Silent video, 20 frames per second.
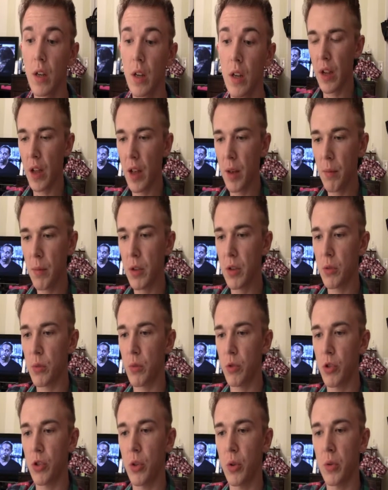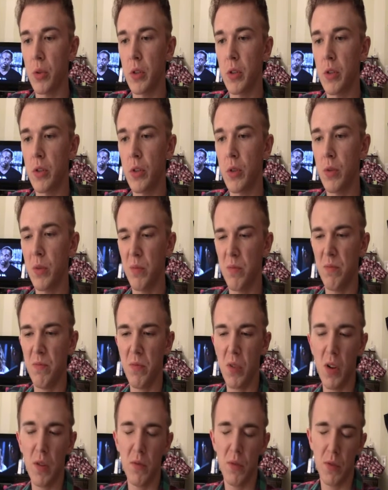I might as well show this too.
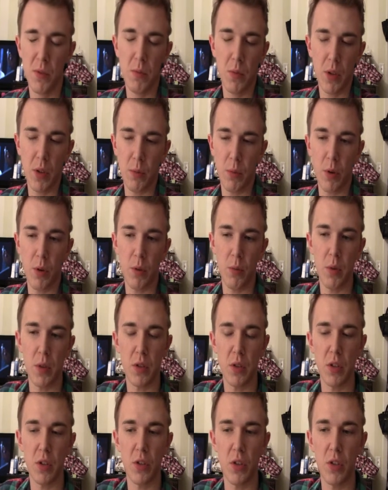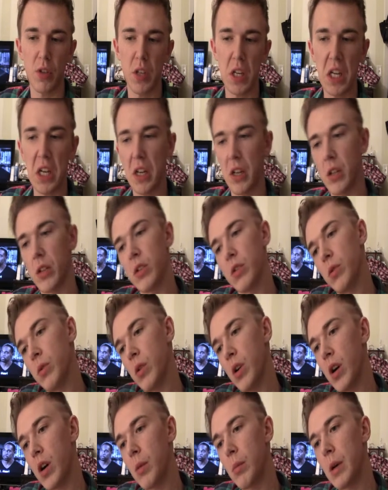Well, some other Pokemon such as an Ekans to an
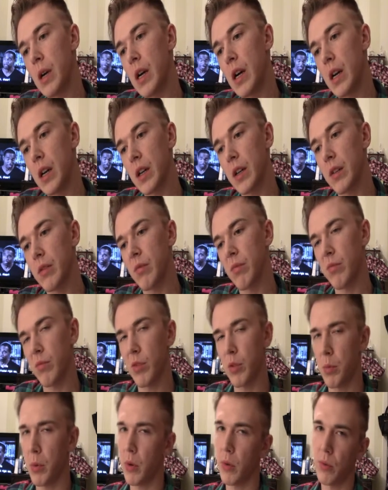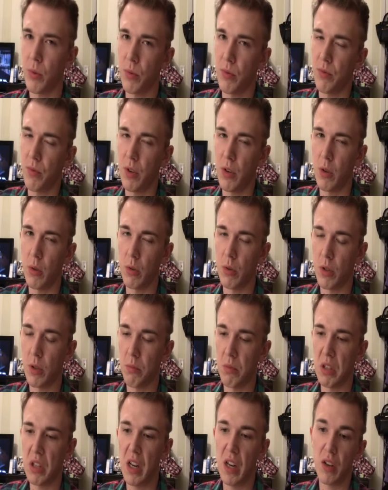Arbok and Spearow to a Fearow,
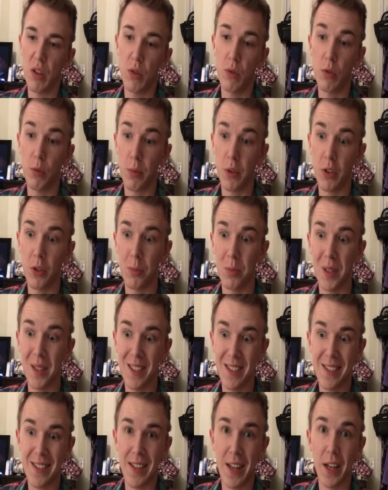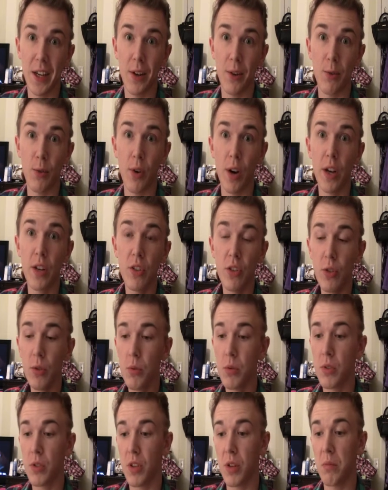something not too special. But that second Raichu
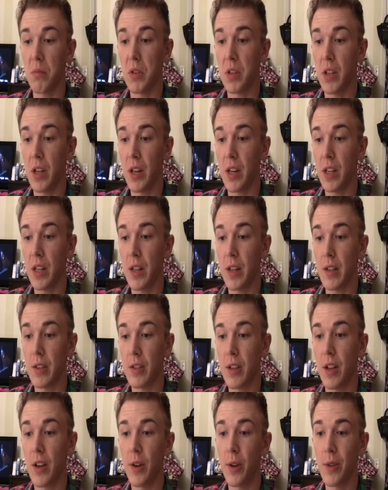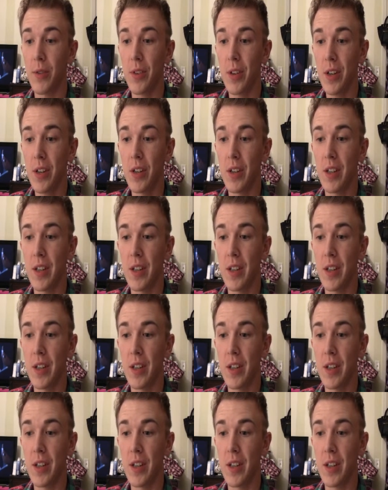is something to kind of get excited over.